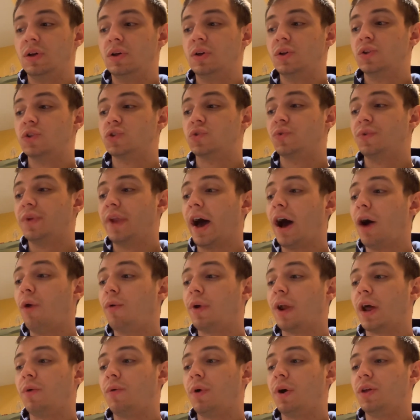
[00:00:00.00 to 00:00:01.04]
So now what
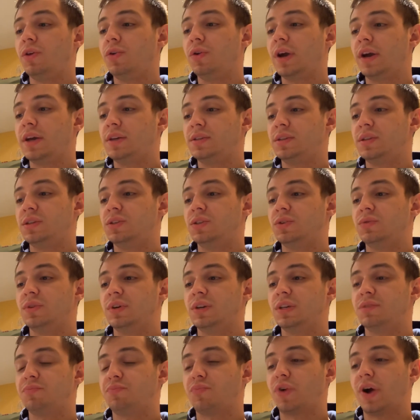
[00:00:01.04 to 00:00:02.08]
I want you guys to do
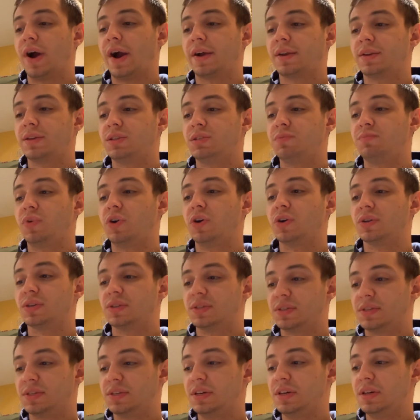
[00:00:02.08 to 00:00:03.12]
is practice part
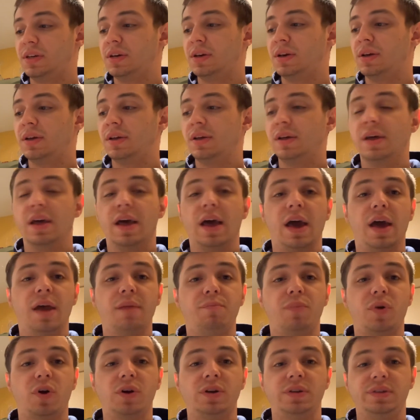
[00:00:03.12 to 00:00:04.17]
C
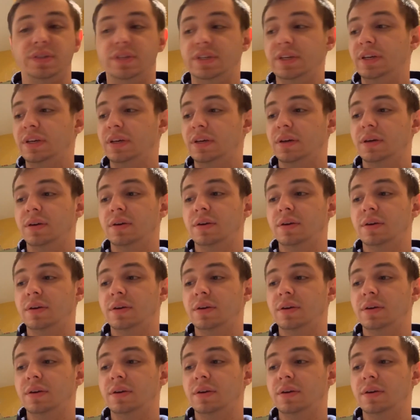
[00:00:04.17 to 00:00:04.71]
and part D.